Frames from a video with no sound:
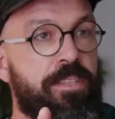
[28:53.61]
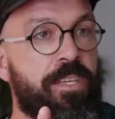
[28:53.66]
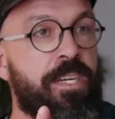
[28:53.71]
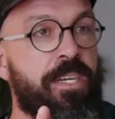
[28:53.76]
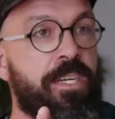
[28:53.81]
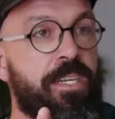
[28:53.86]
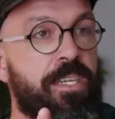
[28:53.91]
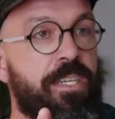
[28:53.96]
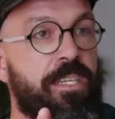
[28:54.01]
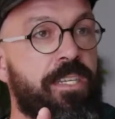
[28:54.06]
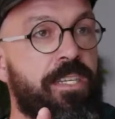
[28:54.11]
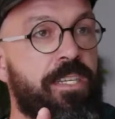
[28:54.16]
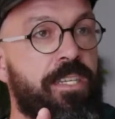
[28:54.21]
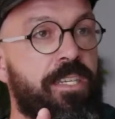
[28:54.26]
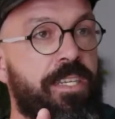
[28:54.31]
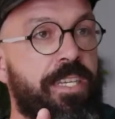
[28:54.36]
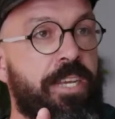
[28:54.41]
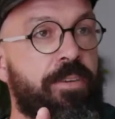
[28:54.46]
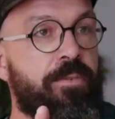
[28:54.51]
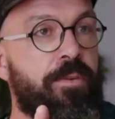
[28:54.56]
there?
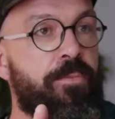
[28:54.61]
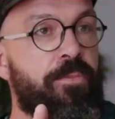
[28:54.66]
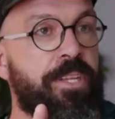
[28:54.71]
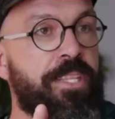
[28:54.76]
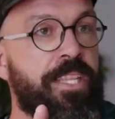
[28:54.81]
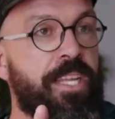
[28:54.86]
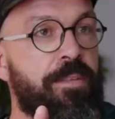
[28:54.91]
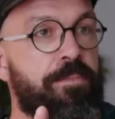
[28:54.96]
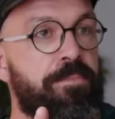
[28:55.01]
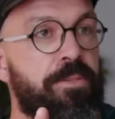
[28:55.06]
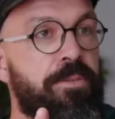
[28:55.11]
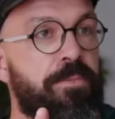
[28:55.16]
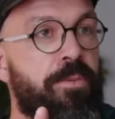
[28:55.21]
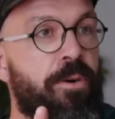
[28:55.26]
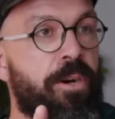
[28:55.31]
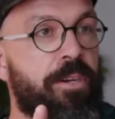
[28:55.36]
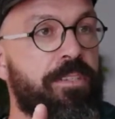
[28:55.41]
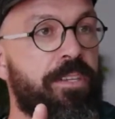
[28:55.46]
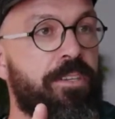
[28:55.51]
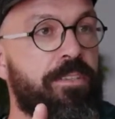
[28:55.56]
Can we bring that blue
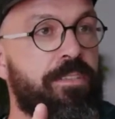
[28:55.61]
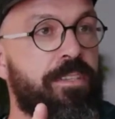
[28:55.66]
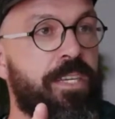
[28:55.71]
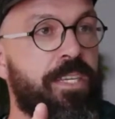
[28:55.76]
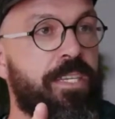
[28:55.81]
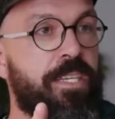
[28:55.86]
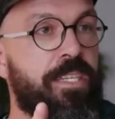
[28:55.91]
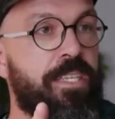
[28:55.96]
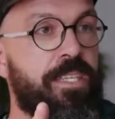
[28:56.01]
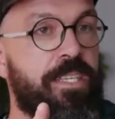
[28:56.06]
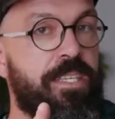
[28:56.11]
box outside?